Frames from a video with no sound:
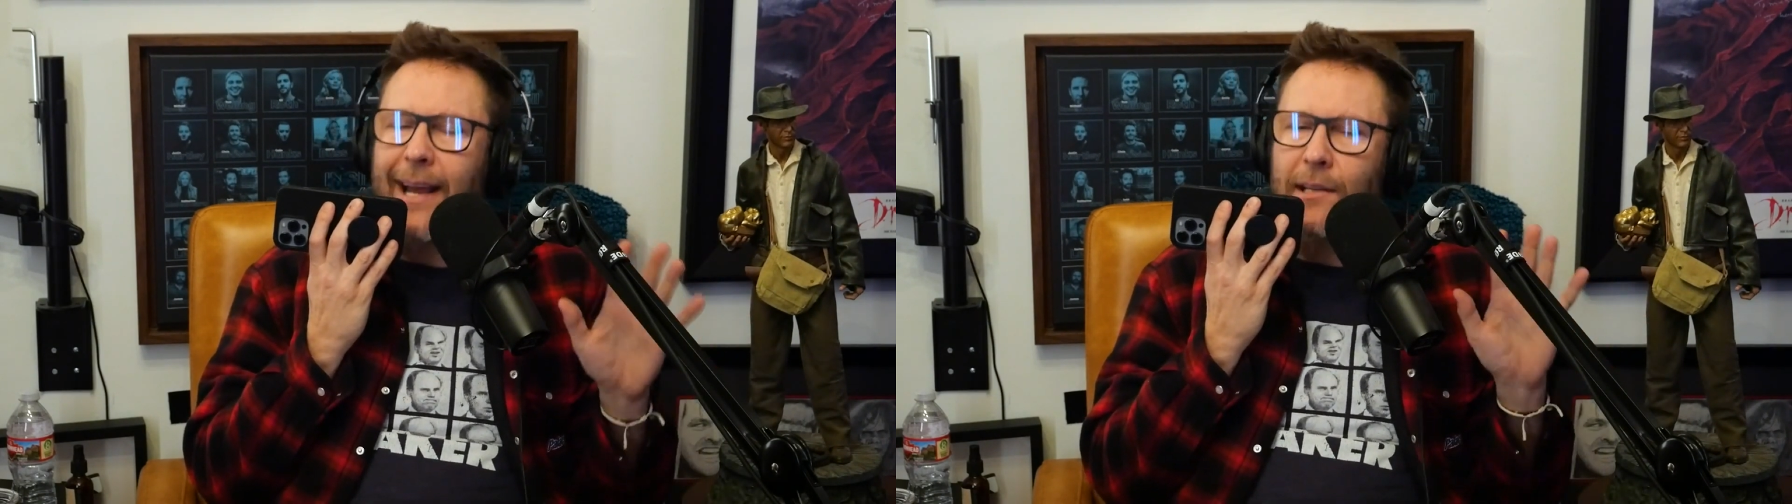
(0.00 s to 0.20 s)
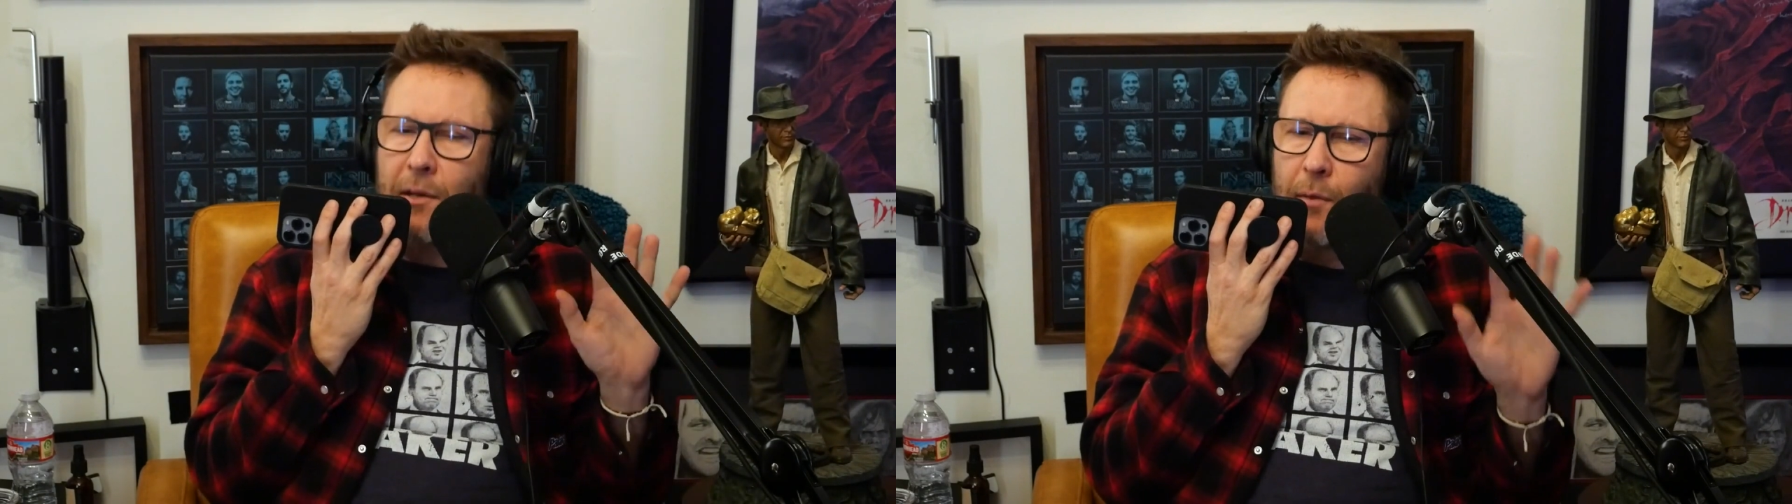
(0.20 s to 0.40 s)

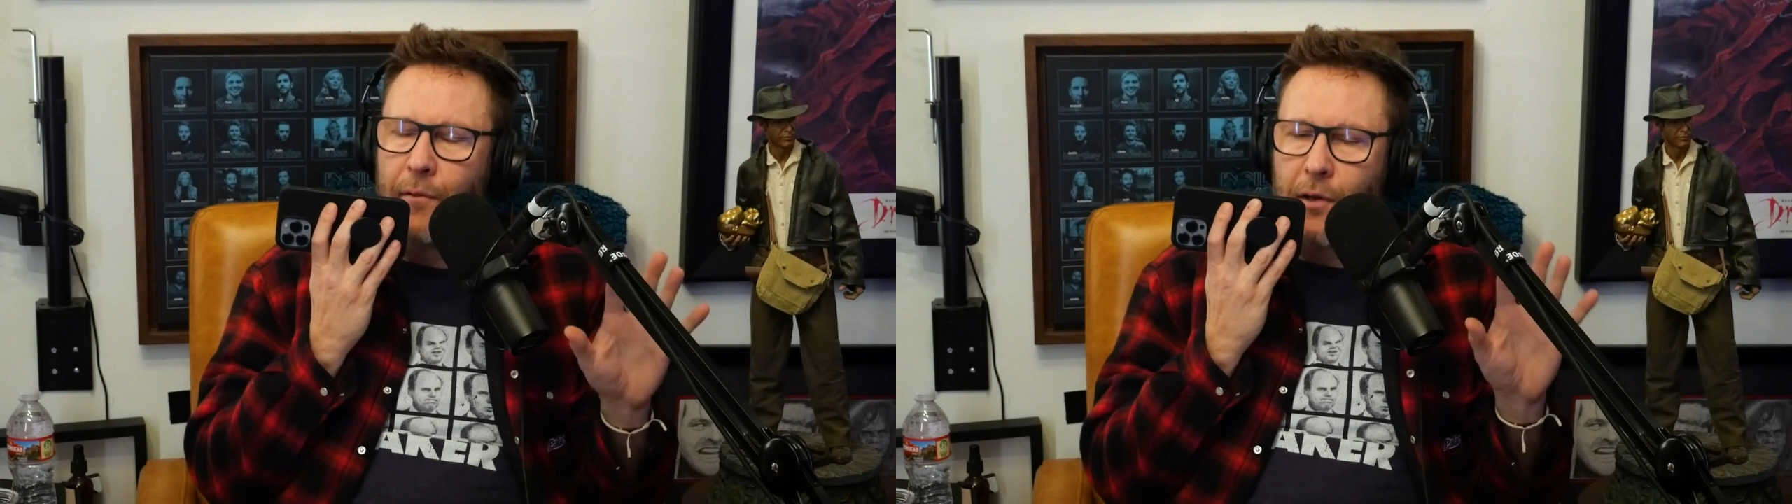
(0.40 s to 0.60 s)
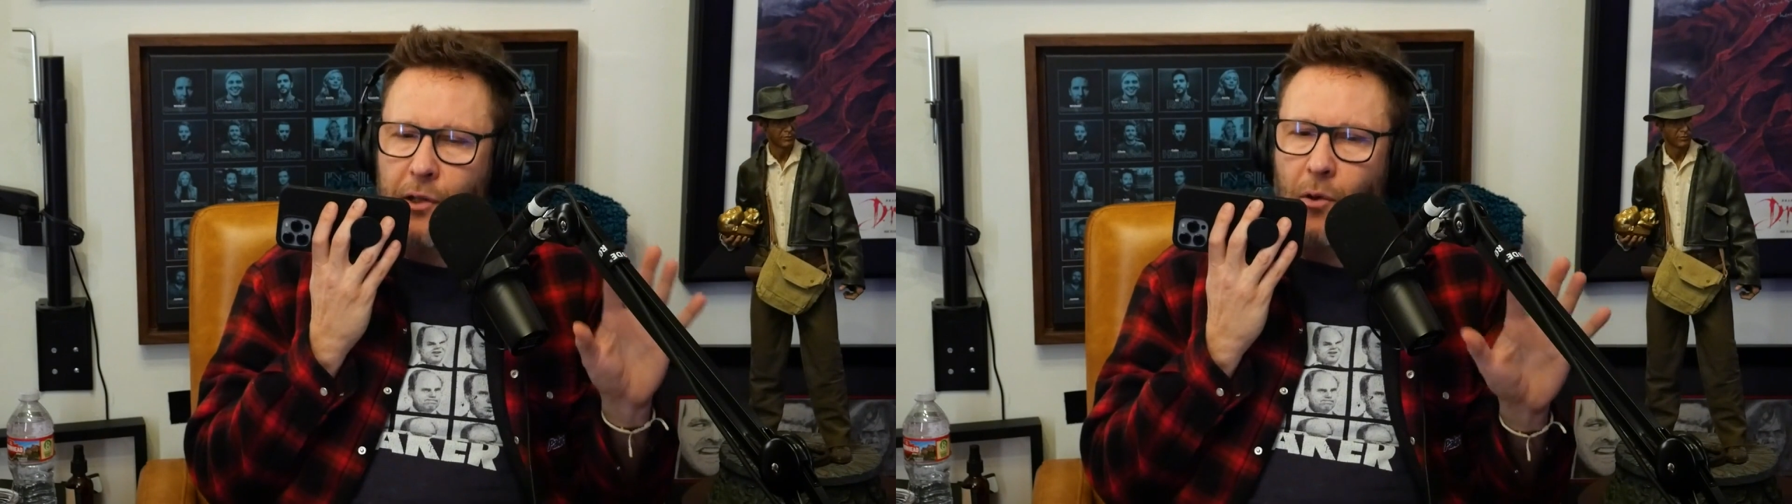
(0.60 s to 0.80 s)
I guess it
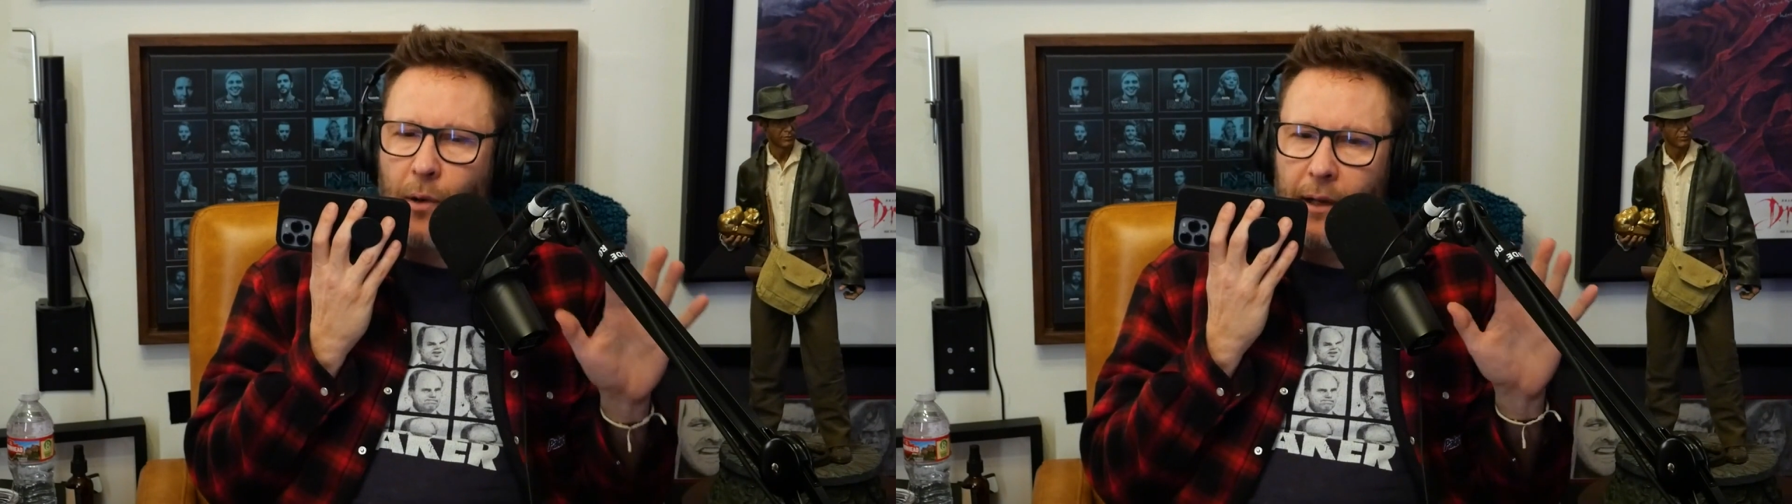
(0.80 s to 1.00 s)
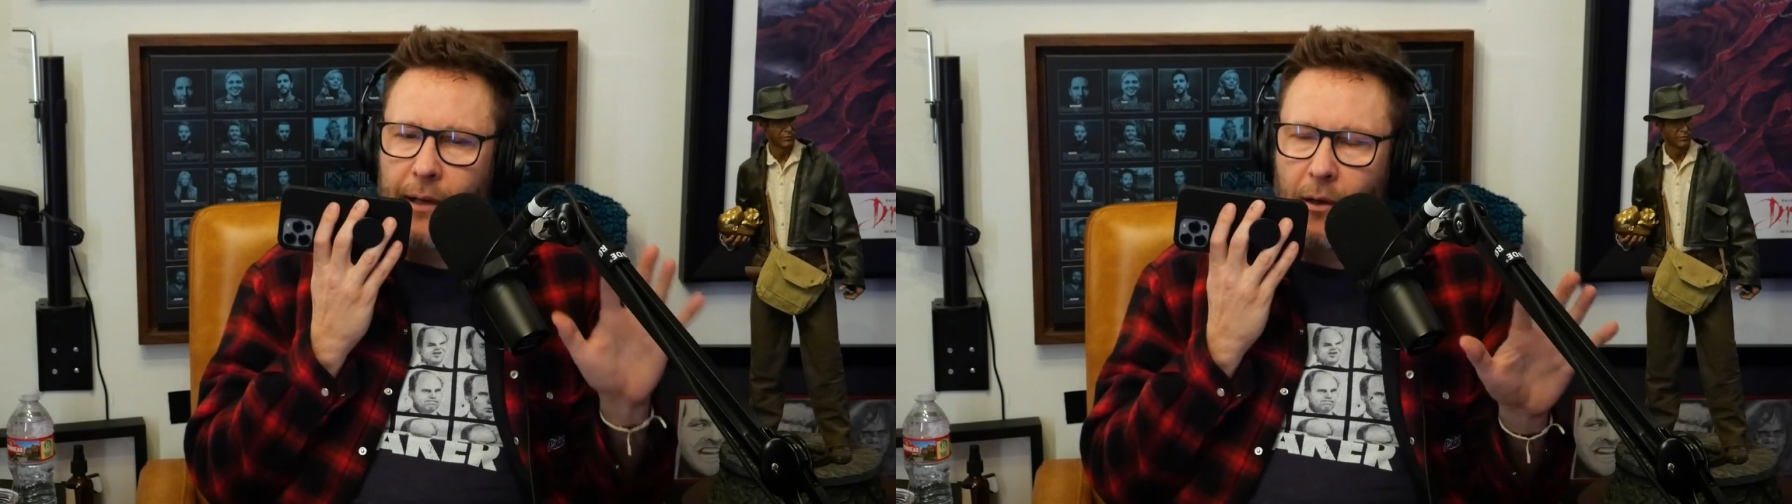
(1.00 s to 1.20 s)
moved the
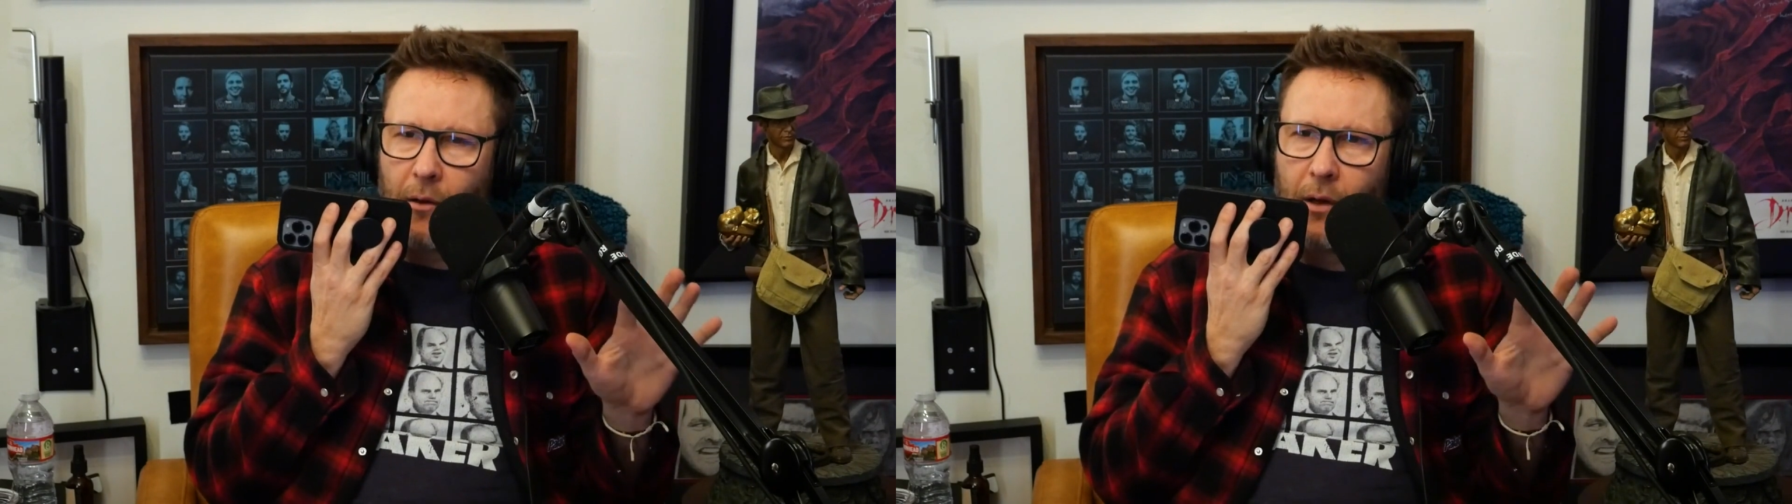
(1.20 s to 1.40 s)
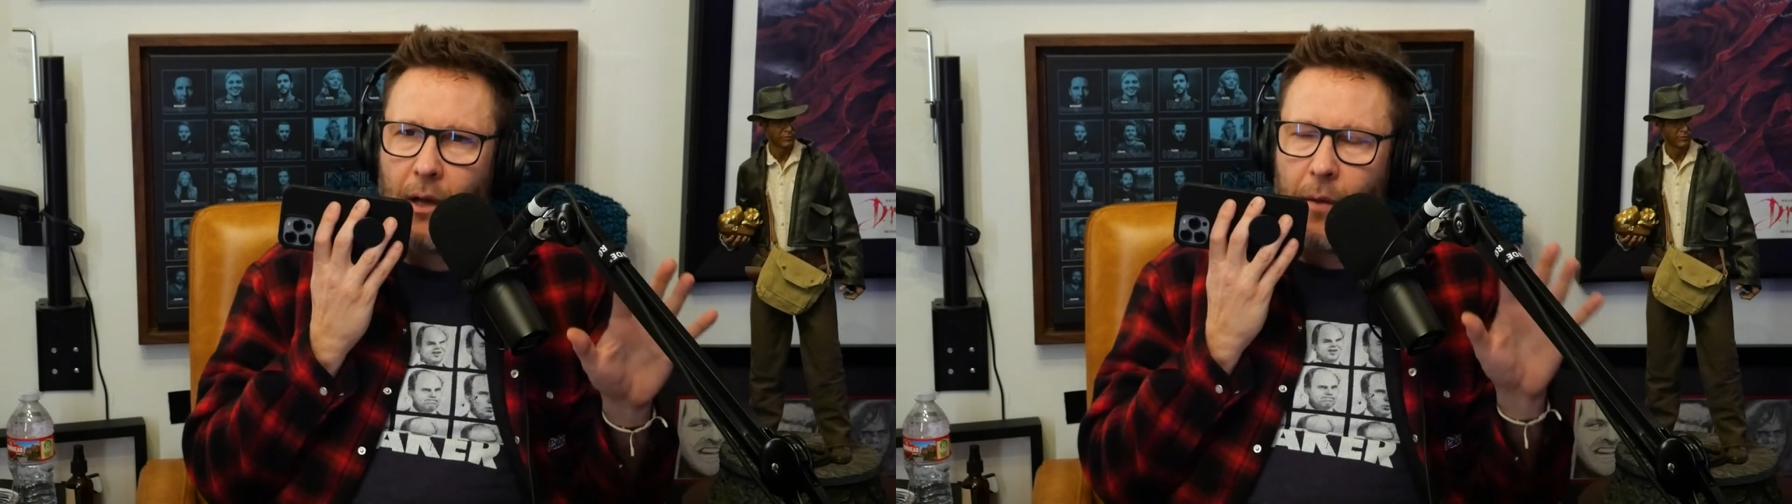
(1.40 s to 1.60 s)
story a
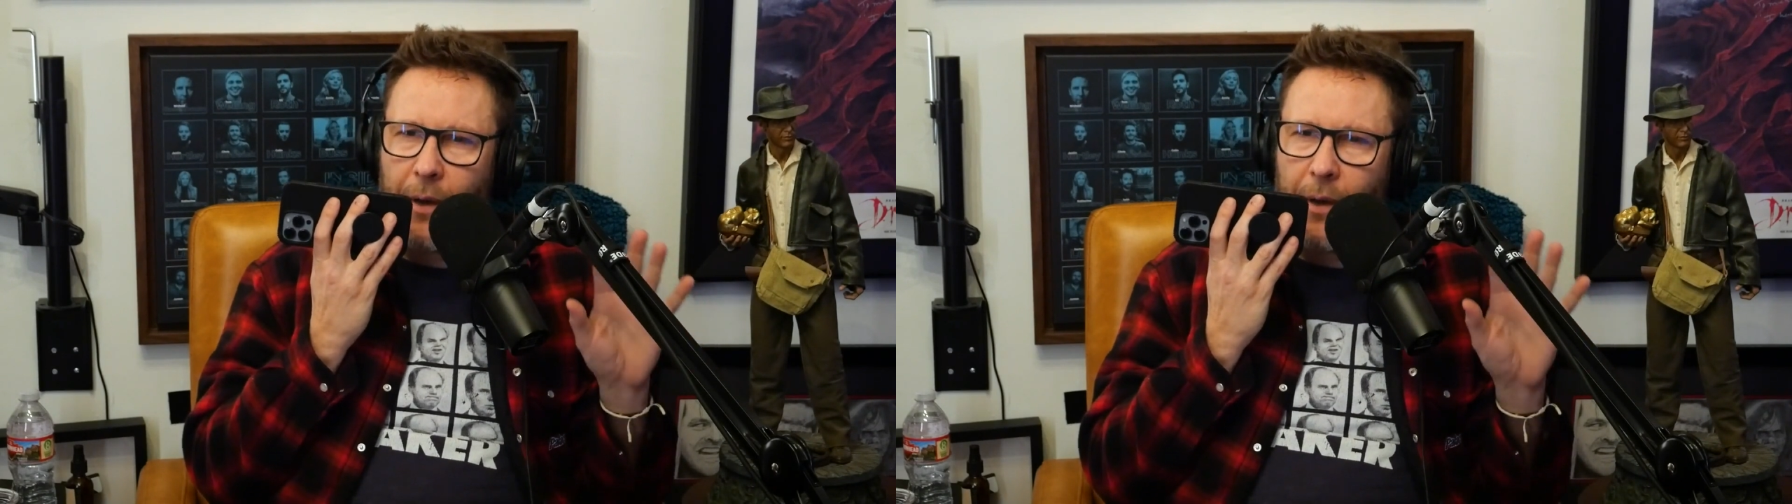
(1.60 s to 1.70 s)
little